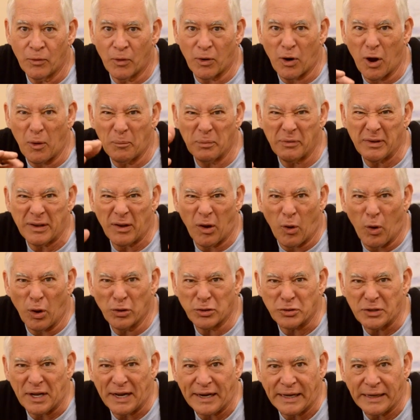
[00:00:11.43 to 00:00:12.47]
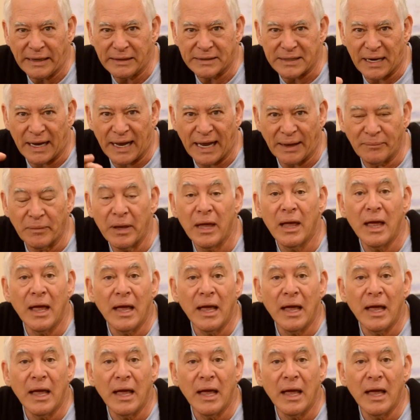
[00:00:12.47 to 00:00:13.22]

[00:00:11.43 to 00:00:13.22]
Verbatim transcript: or hopefully alternating time,